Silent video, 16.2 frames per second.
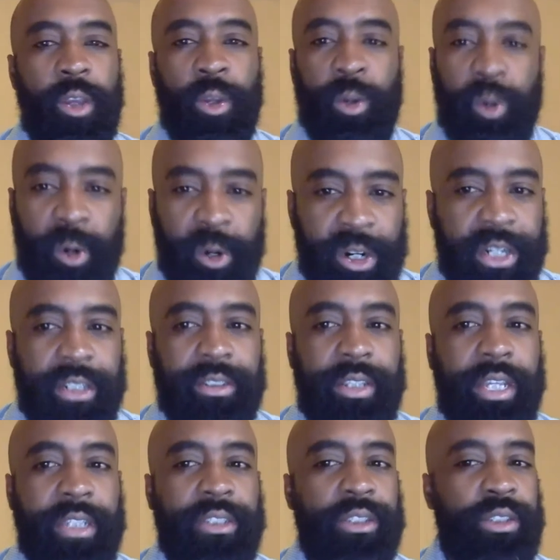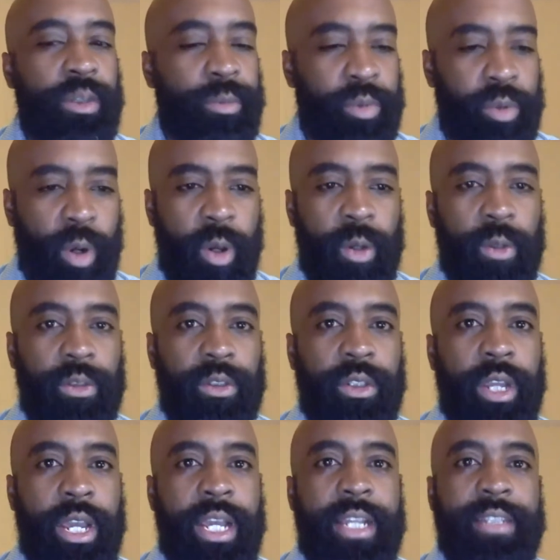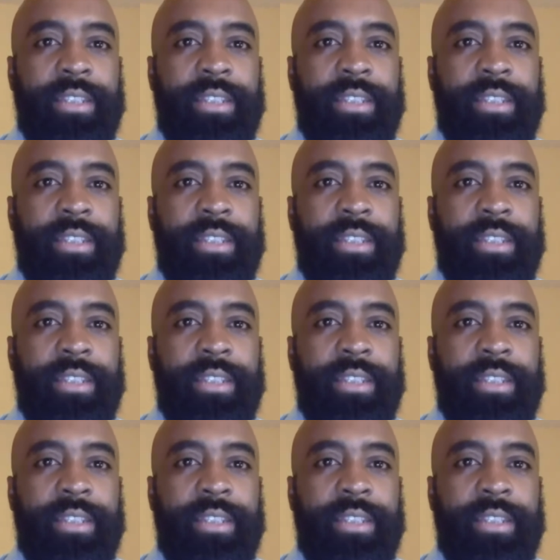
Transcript: your organization's approach